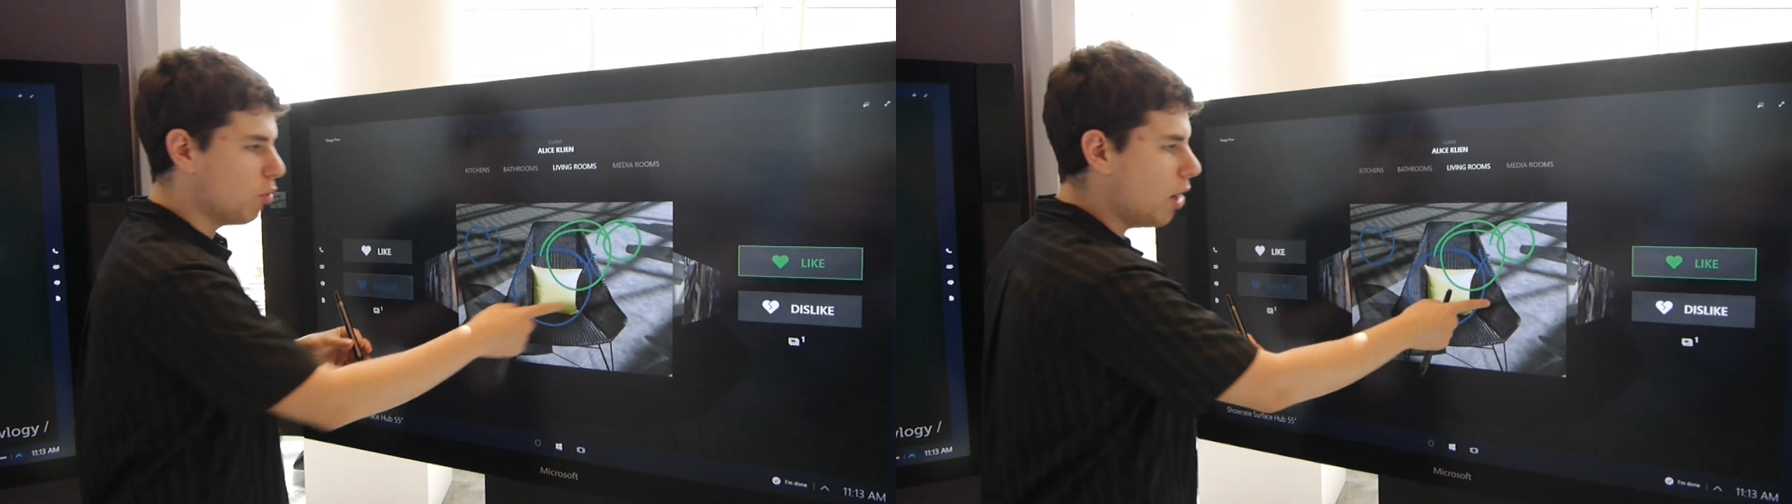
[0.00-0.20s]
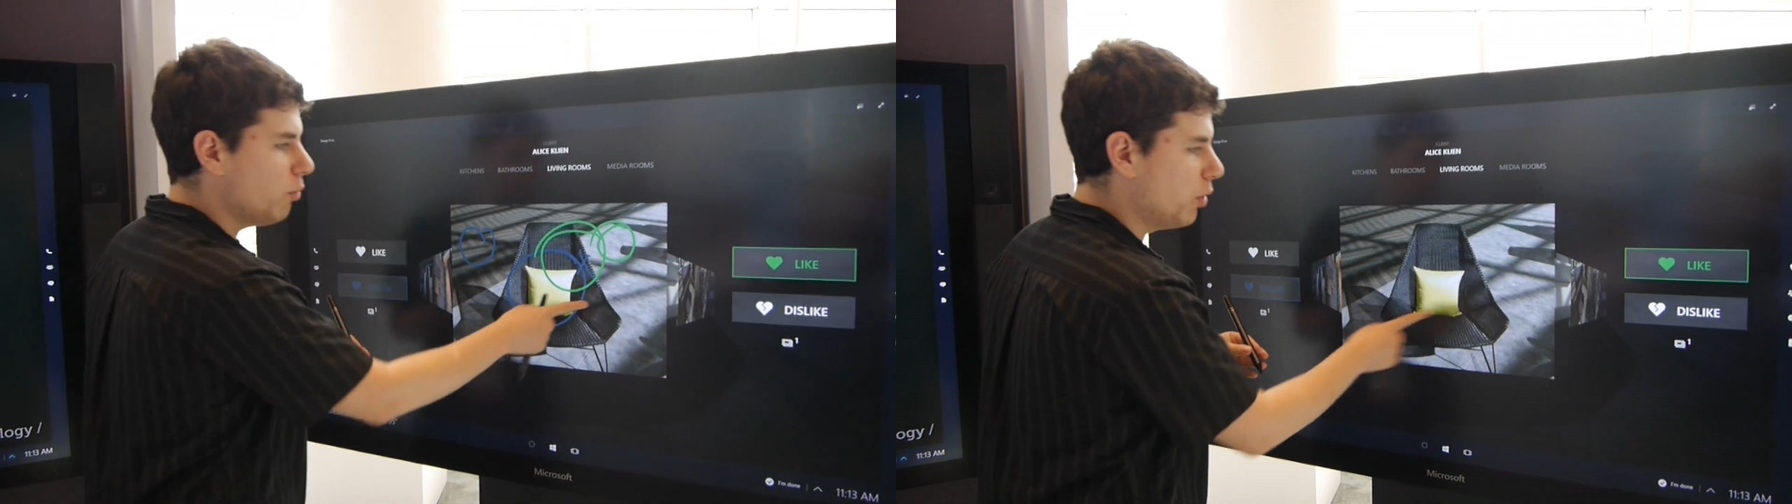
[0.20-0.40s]

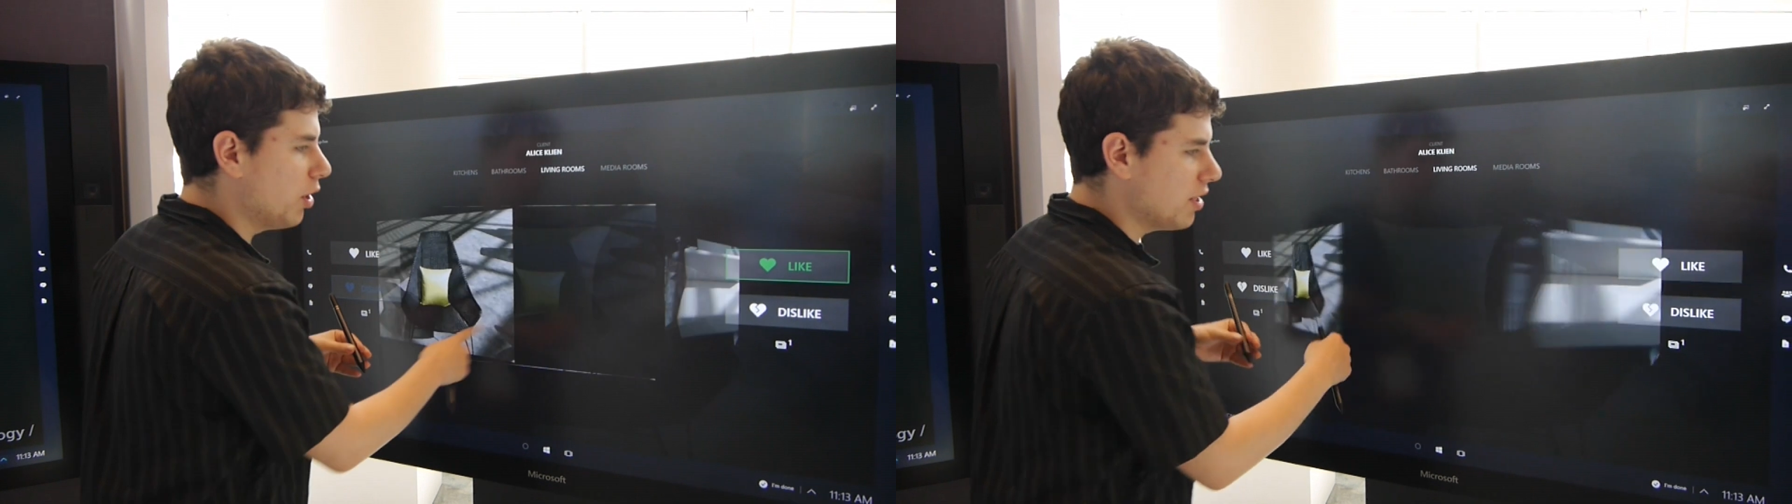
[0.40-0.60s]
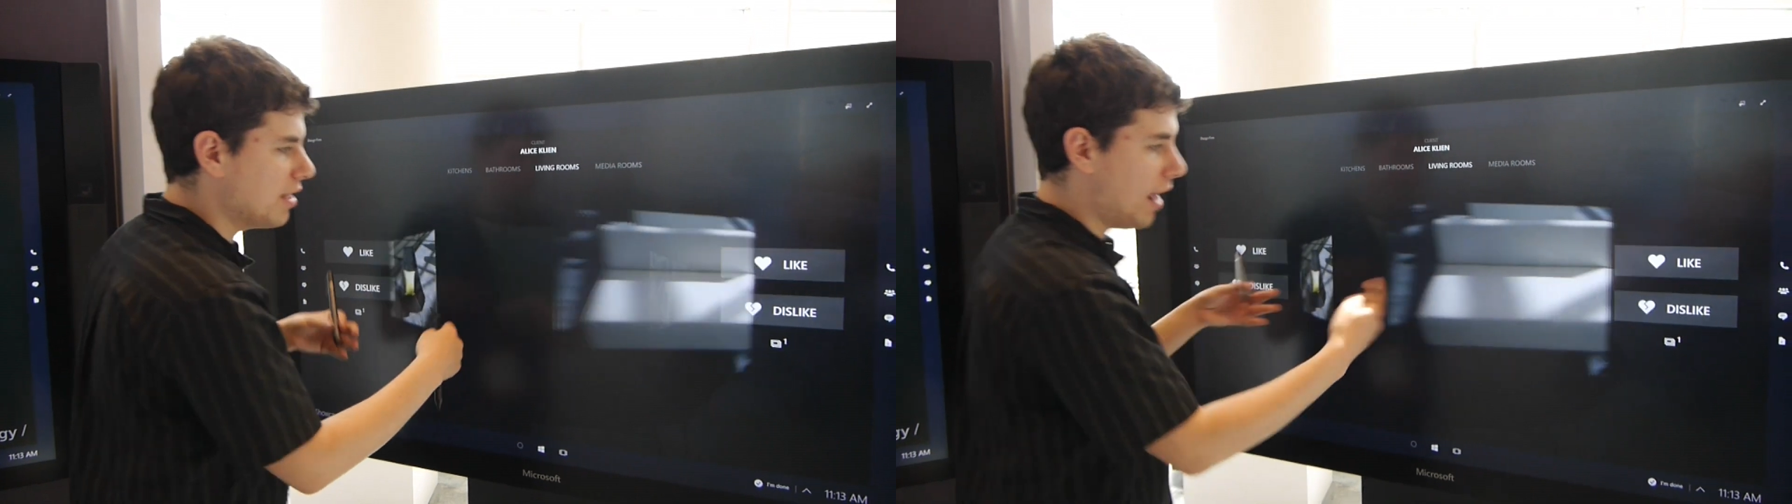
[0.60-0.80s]
what
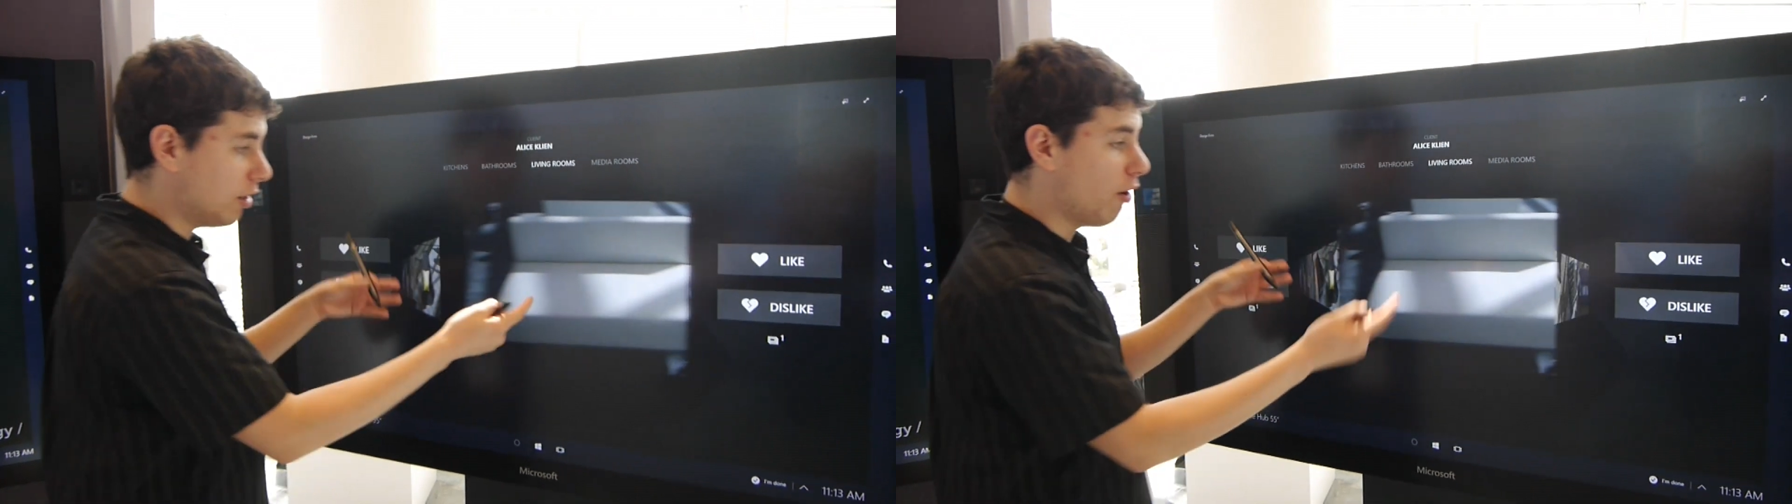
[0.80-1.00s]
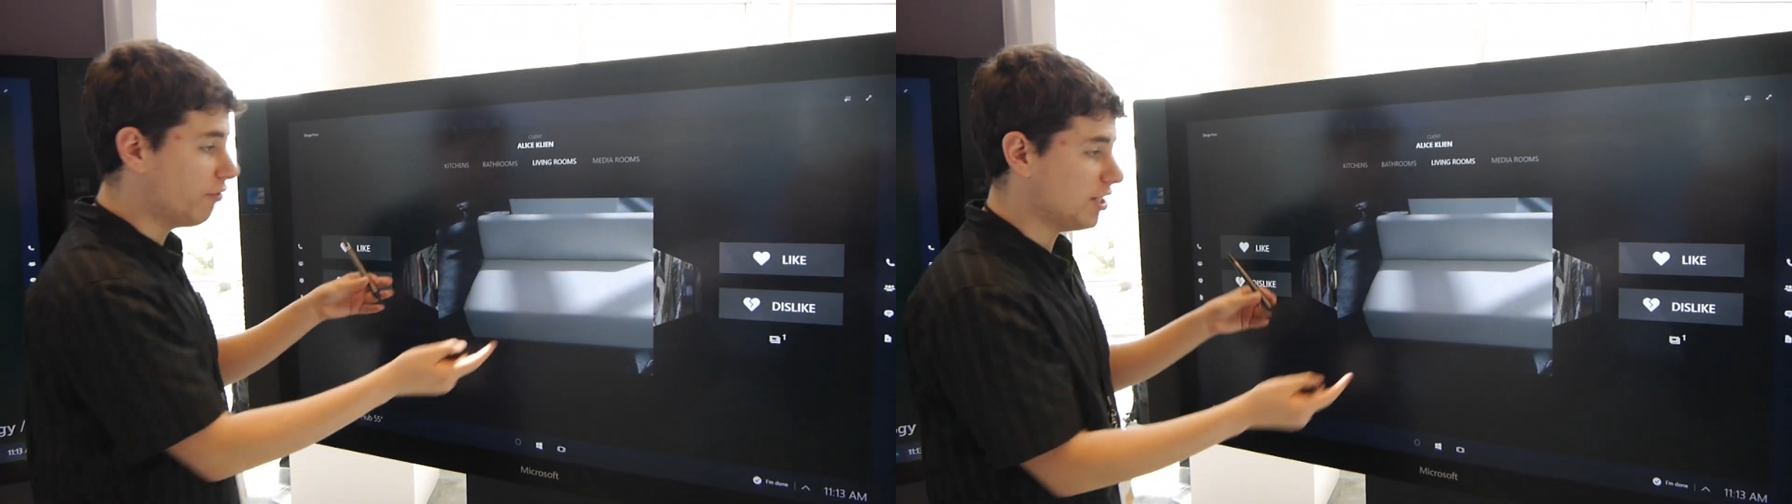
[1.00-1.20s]
was
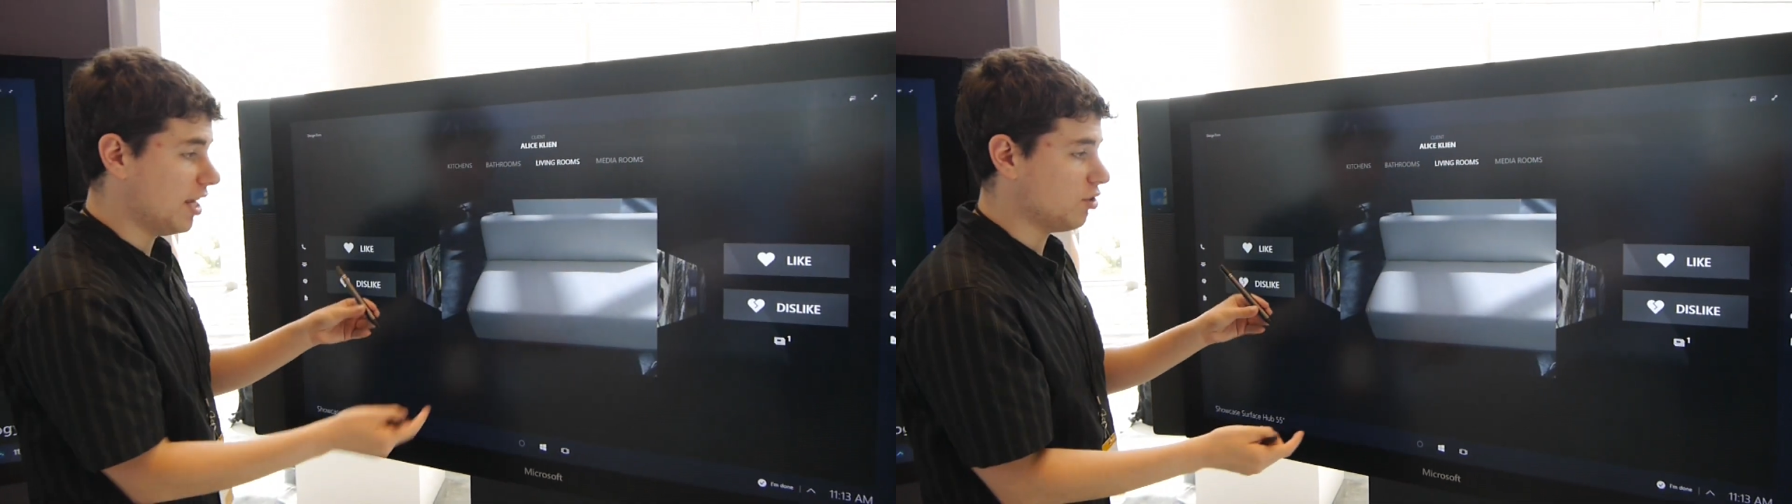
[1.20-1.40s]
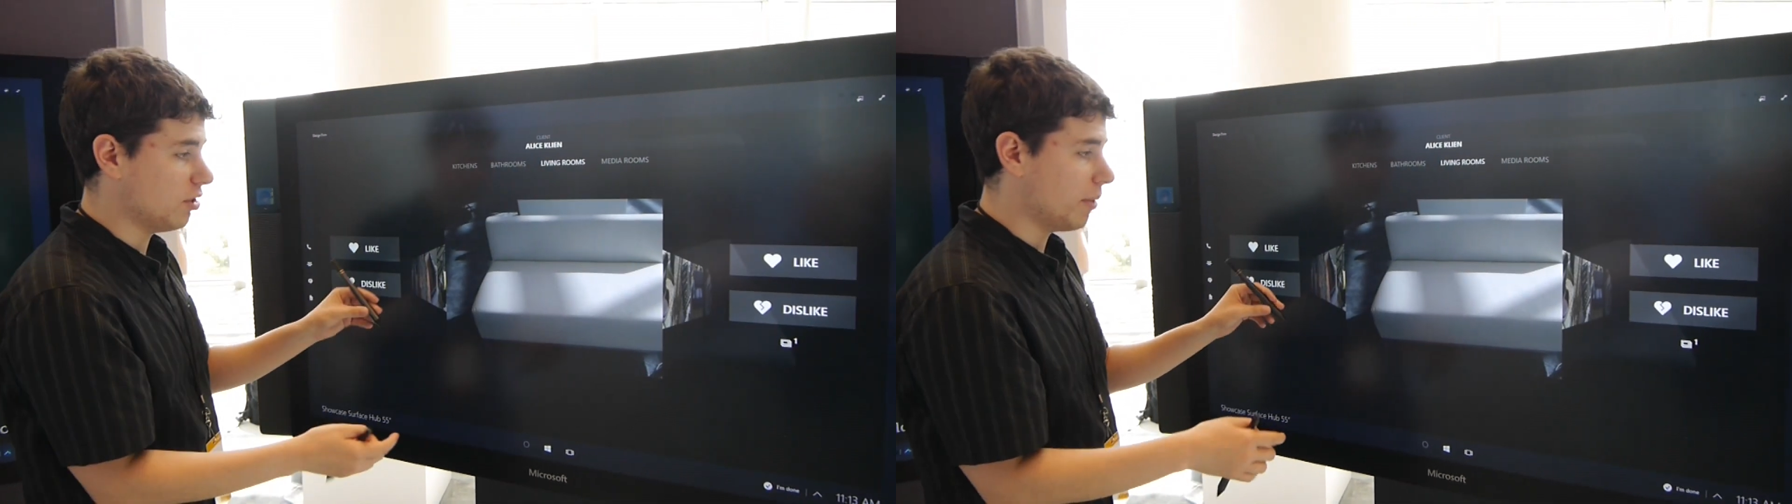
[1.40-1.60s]
that
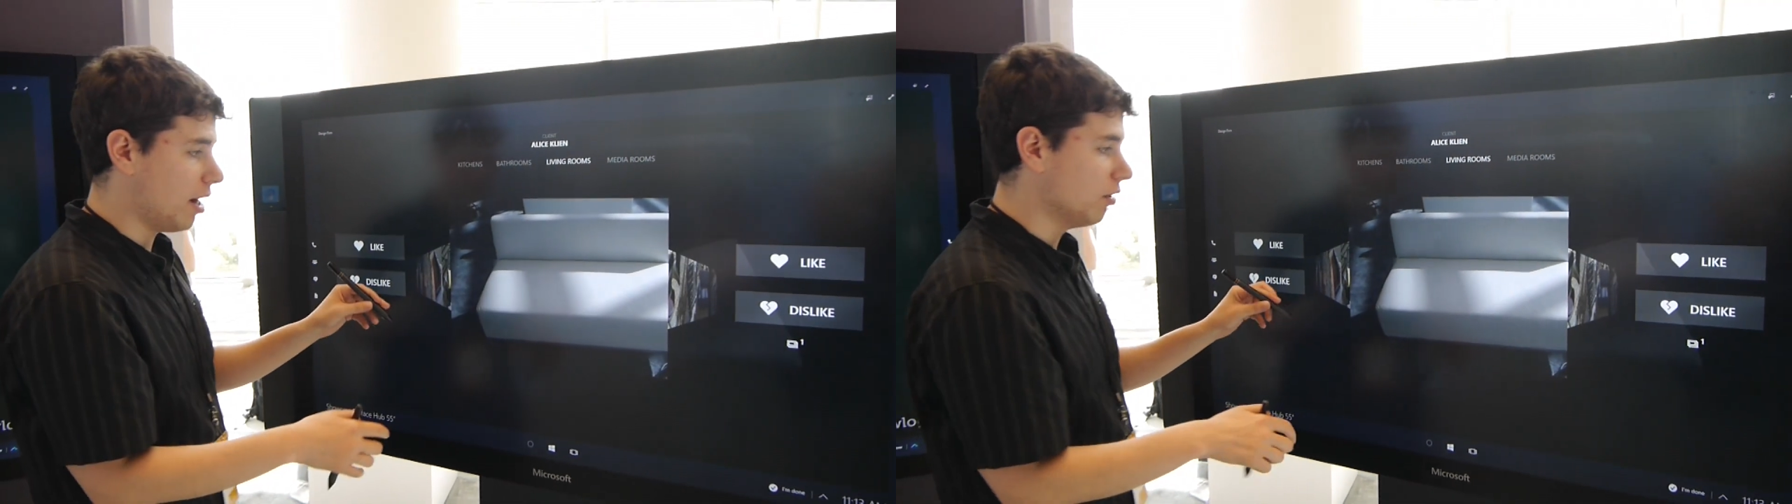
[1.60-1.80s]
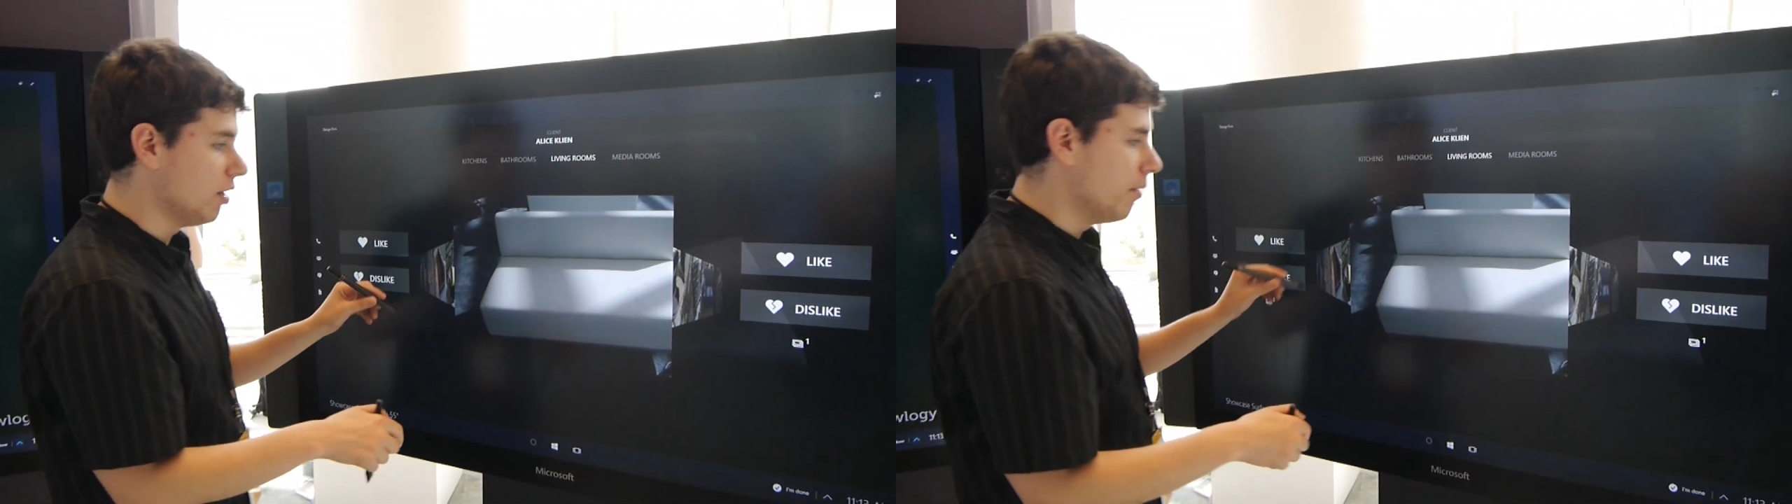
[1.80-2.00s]
conversation
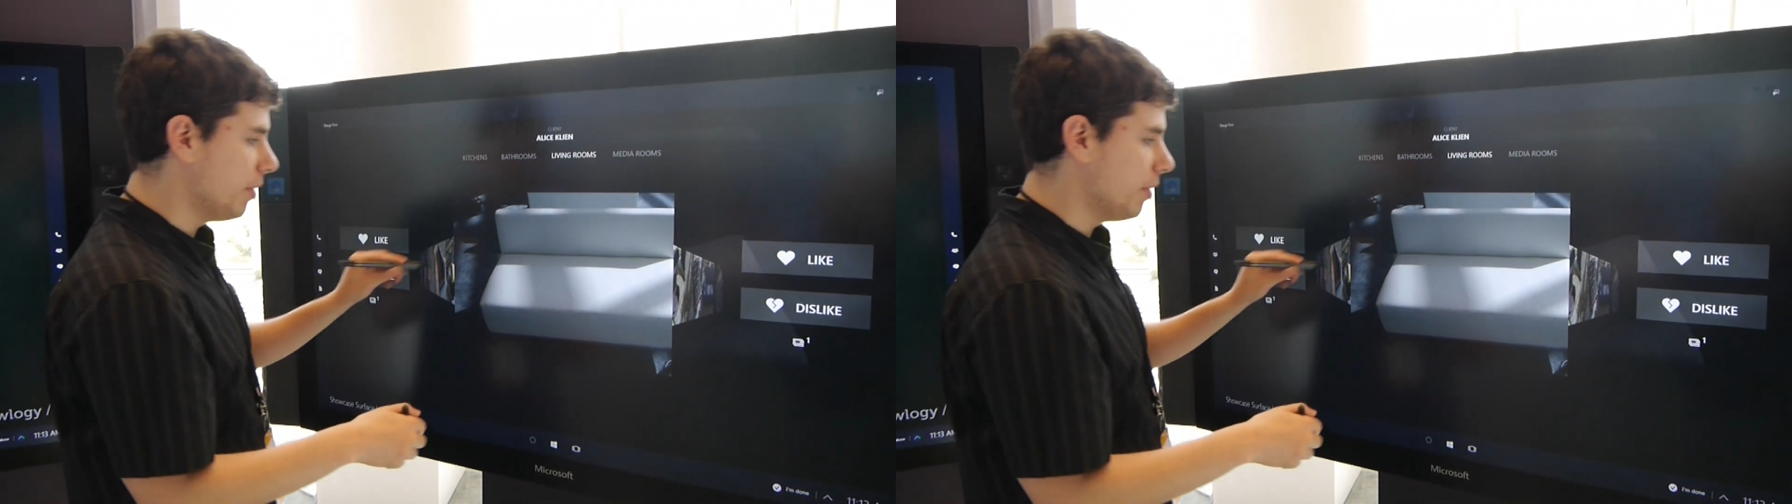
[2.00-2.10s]
about.